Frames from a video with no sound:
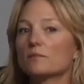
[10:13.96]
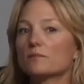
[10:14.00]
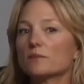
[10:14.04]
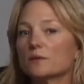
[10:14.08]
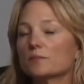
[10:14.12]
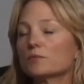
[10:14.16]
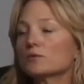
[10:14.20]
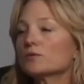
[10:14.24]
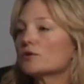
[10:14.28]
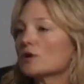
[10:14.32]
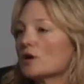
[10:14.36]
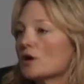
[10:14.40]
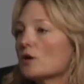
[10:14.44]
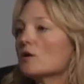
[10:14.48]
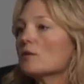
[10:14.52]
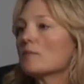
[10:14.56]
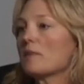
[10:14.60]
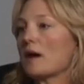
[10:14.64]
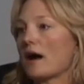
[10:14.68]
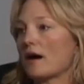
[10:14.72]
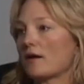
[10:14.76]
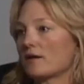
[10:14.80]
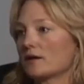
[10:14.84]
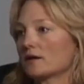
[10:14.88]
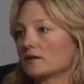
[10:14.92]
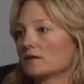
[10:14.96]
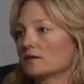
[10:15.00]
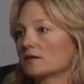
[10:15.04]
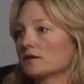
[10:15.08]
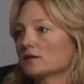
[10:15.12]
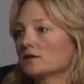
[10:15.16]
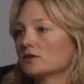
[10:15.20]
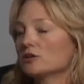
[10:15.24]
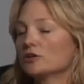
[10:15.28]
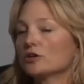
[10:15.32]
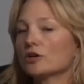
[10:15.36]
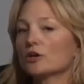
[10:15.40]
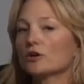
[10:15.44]
people know about it.
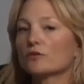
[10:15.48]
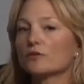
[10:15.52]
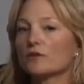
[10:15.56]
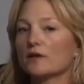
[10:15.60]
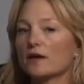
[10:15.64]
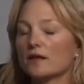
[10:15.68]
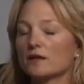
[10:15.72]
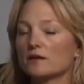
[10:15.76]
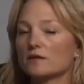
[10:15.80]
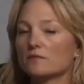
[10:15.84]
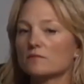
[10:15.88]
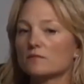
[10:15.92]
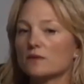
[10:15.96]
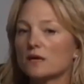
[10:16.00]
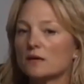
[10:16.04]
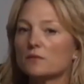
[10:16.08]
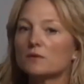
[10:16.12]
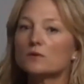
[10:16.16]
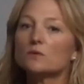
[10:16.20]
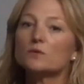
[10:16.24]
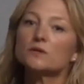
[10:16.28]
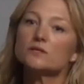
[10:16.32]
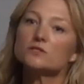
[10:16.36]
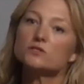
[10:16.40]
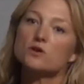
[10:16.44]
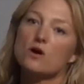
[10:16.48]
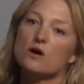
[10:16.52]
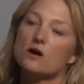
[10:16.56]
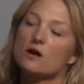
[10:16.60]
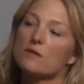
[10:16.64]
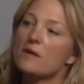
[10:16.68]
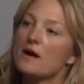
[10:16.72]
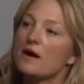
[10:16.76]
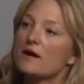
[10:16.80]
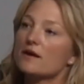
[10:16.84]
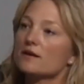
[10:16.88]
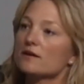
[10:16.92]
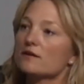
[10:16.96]
You know, that maybe we talk
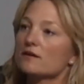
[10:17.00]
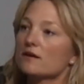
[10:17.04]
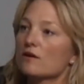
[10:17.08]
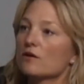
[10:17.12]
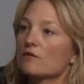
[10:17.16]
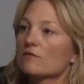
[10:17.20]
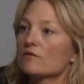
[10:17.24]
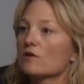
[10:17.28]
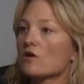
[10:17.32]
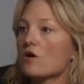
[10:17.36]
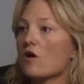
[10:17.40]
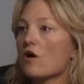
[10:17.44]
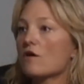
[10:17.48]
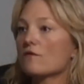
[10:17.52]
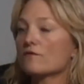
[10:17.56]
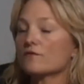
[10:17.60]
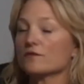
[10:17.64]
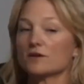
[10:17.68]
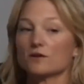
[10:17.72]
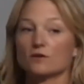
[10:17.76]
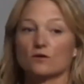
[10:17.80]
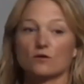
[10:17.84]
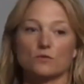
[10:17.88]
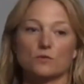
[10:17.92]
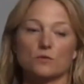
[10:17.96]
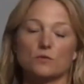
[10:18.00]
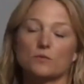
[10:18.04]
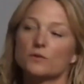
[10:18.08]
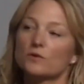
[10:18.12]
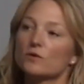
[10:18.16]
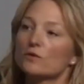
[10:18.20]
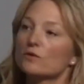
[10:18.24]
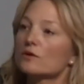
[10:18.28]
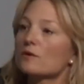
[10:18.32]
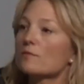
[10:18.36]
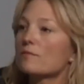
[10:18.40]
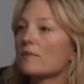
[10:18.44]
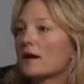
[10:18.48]
about it over coffee or when we're
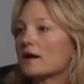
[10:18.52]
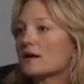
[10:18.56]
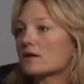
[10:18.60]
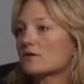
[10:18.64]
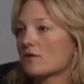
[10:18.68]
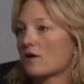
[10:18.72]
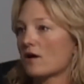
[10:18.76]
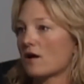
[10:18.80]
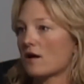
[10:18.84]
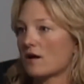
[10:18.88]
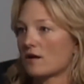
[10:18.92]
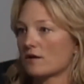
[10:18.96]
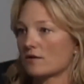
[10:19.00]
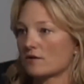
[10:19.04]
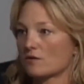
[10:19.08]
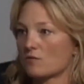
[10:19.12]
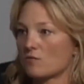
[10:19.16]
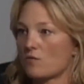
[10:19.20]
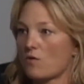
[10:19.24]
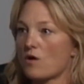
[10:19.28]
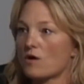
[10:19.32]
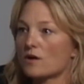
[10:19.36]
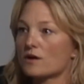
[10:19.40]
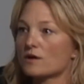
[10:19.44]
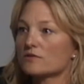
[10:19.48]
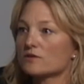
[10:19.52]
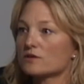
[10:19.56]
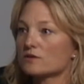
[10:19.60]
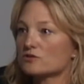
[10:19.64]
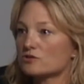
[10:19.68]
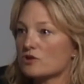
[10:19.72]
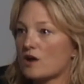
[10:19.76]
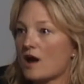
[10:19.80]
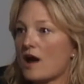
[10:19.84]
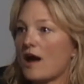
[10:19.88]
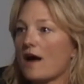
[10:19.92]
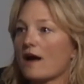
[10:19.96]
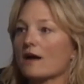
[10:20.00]
on a bike ride or walking the
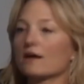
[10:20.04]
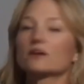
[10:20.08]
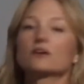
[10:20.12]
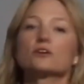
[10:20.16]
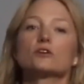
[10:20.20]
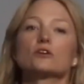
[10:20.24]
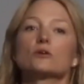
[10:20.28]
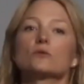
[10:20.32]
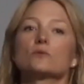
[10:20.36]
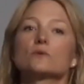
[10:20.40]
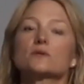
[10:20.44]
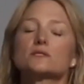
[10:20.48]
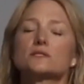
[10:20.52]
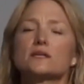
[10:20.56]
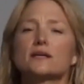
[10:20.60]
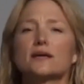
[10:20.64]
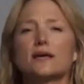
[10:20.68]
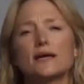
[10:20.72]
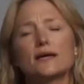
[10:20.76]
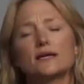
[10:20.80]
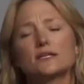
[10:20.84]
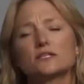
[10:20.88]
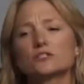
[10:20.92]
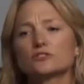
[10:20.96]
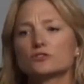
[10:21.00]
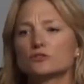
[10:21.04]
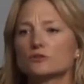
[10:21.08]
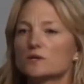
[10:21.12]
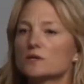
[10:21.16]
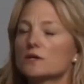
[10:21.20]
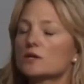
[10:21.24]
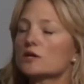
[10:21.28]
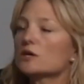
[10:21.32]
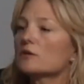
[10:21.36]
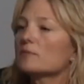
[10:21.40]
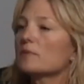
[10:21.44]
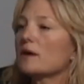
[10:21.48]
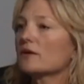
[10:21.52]
track. You know, we say, hey, did you
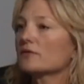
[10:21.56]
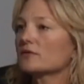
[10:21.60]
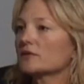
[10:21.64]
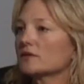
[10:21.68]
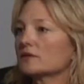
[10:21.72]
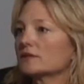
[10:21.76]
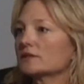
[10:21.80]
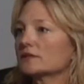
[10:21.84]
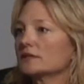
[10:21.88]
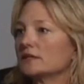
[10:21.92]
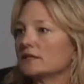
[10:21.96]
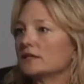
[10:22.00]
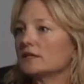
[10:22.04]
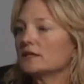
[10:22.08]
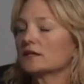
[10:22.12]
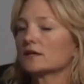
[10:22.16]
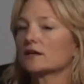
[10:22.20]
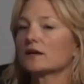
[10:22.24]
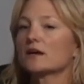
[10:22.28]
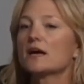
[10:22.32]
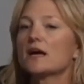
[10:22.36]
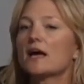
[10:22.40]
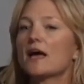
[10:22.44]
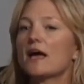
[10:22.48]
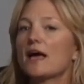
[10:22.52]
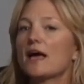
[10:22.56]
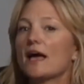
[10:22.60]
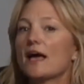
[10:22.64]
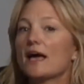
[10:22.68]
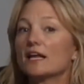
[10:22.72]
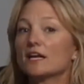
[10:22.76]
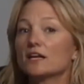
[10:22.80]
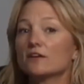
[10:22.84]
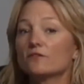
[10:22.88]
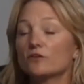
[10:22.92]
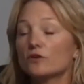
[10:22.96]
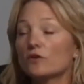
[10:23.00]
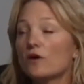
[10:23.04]
hear about the LANERR?
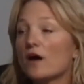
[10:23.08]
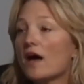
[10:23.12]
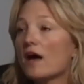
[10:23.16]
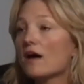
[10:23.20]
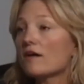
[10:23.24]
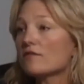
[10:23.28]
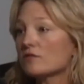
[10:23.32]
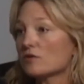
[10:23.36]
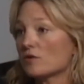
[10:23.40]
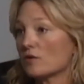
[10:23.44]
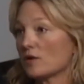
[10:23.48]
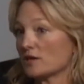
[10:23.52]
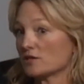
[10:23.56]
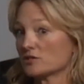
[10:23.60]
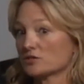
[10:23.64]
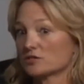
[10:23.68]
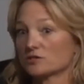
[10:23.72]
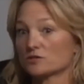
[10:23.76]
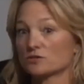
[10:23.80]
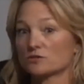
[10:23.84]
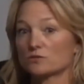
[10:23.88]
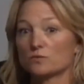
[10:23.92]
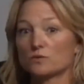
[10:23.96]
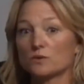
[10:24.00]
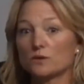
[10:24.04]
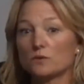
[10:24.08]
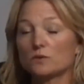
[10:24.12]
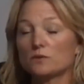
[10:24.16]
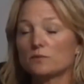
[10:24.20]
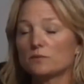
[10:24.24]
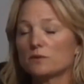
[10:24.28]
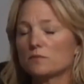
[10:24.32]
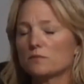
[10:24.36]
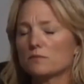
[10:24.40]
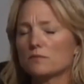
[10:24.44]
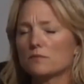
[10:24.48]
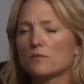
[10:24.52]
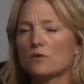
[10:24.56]
And if you have questions, we would
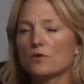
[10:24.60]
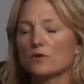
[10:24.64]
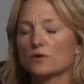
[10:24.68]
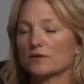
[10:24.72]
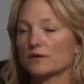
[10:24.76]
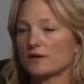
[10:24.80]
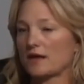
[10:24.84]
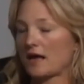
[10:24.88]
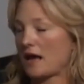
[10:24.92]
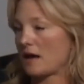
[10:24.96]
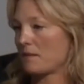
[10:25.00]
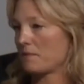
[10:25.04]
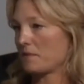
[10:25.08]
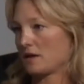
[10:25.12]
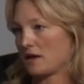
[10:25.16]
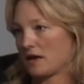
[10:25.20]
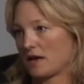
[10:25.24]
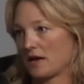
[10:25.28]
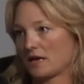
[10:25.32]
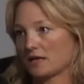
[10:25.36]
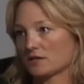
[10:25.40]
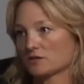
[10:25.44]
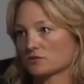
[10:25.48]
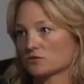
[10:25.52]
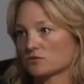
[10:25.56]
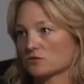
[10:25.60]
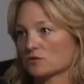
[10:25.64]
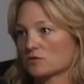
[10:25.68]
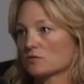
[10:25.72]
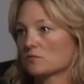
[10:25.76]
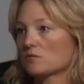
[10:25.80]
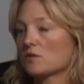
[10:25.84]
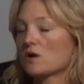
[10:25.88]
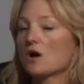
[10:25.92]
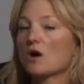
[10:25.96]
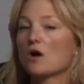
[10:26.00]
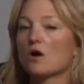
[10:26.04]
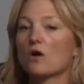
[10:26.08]
be more than happy to answer
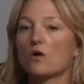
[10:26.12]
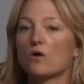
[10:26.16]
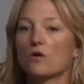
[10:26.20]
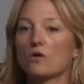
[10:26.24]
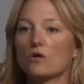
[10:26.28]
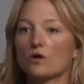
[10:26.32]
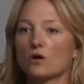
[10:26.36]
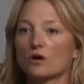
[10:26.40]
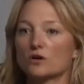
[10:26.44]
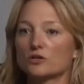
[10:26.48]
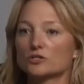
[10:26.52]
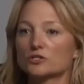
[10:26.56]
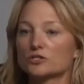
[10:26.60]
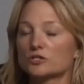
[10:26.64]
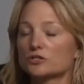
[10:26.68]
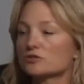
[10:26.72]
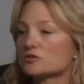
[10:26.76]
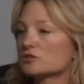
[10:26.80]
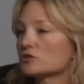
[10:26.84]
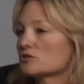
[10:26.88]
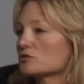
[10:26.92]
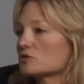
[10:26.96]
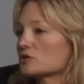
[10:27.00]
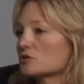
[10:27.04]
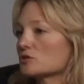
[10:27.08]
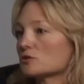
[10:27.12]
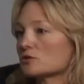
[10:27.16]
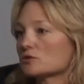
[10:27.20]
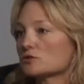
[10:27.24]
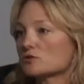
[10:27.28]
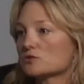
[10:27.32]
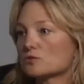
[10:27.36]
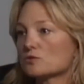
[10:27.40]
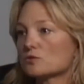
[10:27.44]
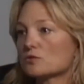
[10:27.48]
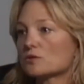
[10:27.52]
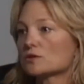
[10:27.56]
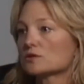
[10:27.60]
them or shoot you to a
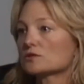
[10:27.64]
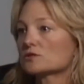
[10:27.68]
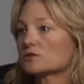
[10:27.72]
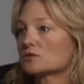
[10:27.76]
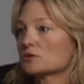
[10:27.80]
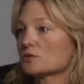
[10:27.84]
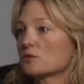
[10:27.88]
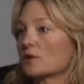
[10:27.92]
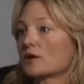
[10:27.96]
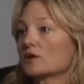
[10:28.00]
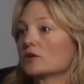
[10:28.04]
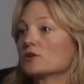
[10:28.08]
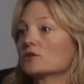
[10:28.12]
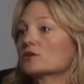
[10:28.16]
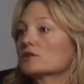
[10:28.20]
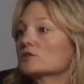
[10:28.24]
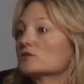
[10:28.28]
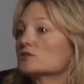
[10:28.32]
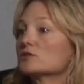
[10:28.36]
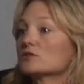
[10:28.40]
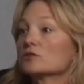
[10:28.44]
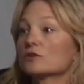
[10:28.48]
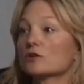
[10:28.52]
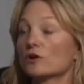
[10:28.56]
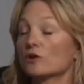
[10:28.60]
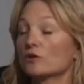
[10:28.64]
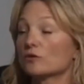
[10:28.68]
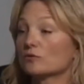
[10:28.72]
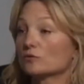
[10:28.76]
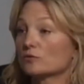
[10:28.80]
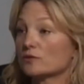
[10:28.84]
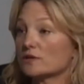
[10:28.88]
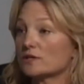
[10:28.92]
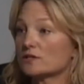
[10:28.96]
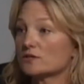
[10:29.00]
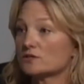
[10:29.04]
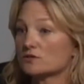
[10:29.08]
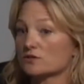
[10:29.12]
source to where you can do your own
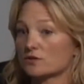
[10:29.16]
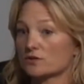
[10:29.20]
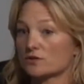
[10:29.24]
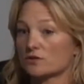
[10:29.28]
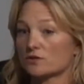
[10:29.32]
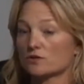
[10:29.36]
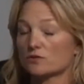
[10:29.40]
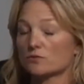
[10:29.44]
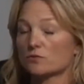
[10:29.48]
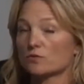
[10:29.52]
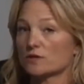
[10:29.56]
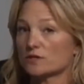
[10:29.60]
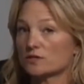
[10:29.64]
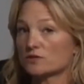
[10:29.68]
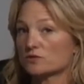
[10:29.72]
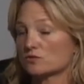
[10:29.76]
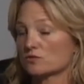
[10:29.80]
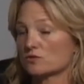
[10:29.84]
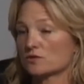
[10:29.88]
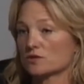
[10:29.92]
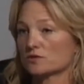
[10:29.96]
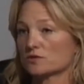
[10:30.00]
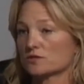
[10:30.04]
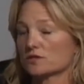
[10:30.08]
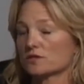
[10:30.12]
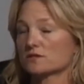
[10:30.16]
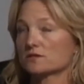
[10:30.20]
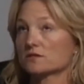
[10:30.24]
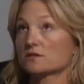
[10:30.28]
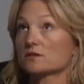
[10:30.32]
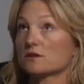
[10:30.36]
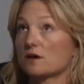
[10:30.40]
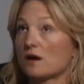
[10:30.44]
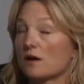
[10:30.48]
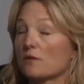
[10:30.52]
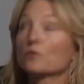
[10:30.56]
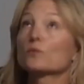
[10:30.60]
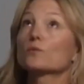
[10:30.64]
research, resources,
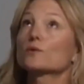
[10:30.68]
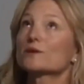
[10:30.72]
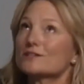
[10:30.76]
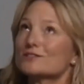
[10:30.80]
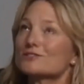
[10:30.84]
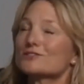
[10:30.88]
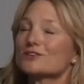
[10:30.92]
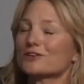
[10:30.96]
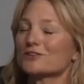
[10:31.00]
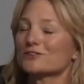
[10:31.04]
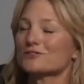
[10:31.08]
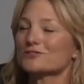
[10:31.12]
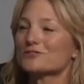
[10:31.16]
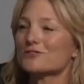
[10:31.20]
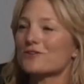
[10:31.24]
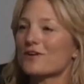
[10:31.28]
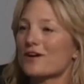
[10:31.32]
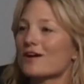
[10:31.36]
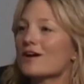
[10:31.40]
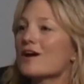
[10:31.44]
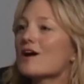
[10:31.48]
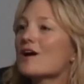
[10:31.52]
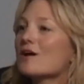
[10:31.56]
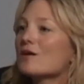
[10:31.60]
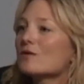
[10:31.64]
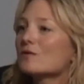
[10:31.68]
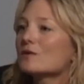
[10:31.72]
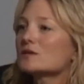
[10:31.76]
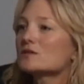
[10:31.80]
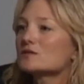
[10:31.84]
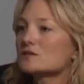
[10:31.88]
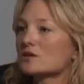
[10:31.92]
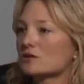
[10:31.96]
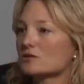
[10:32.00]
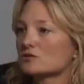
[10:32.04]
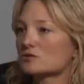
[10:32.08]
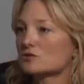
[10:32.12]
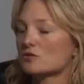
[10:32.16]
uh, research, sorry, yeah.
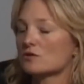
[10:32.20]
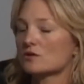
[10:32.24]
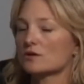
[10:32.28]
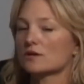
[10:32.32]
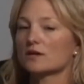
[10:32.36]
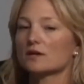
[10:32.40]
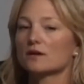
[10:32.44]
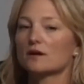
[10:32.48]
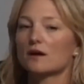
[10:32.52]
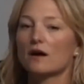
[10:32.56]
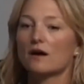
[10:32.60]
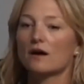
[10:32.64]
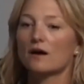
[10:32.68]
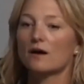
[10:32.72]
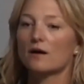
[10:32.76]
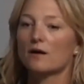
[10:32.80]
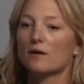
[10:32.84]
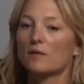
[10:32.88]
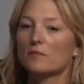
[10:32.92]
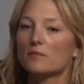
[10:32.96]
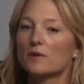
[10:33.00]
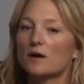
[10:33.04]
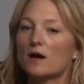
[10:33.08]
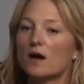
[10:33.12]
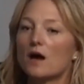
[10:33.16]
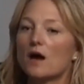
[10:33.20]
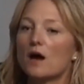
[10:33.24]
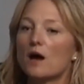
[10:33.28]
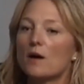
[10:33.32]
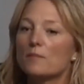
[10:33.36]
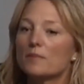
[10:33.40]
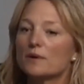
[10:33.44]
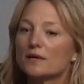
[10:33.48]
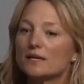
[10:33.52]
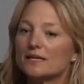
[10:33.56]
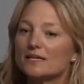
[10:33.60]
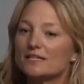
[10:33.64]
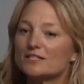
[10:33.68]
research on it. Um,
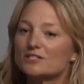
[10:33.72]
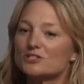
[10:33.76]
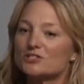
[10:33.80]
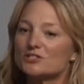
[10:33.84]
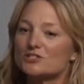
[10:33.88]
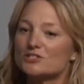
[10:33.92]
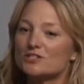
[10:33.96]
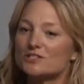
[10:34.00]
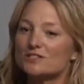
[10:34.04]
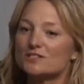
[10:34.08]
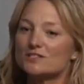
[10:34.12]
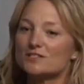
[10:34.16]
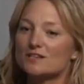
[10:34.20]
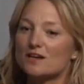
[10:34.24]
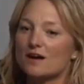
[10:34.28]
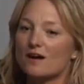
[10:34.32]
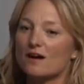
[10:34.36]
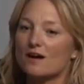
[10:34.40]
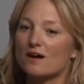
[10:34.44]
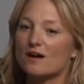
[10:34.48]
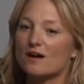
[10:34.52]
but it's just,